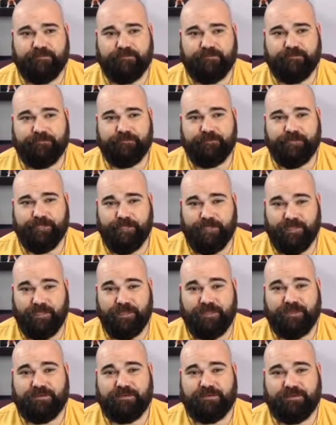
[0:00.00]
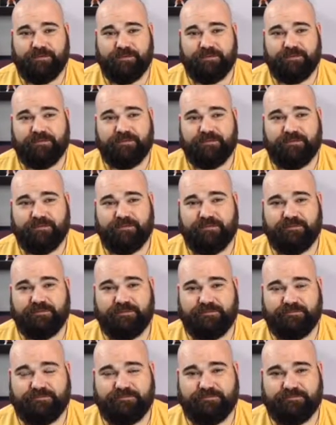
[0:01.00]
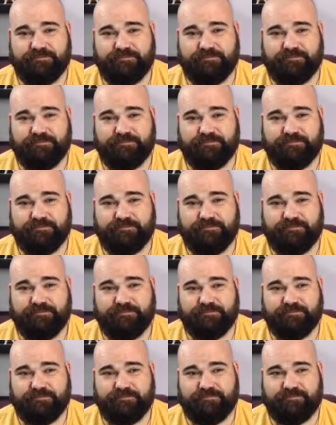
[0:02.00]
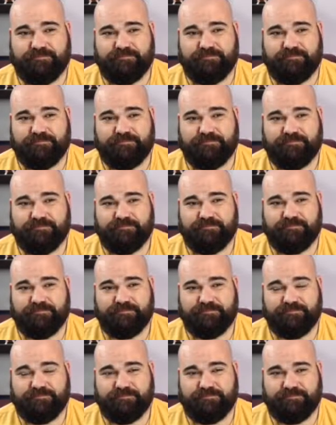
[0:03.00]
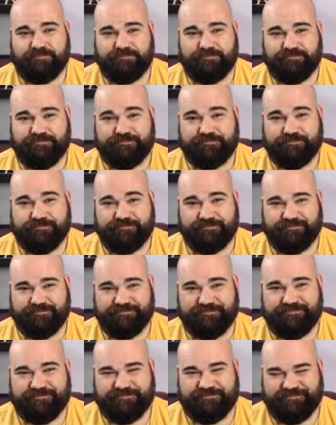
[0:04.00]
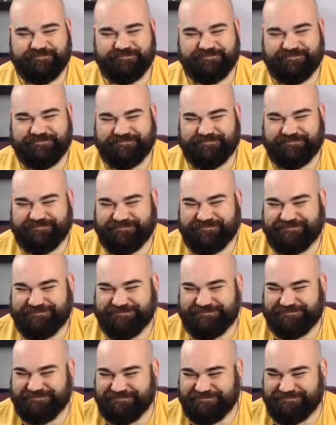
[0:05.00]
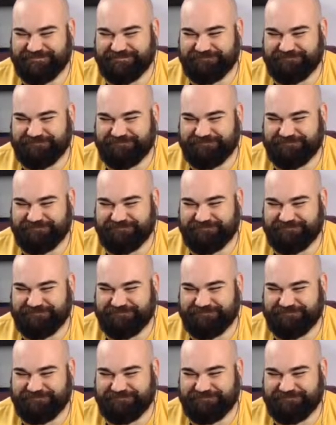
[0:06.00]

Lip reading: This person isn't speaking.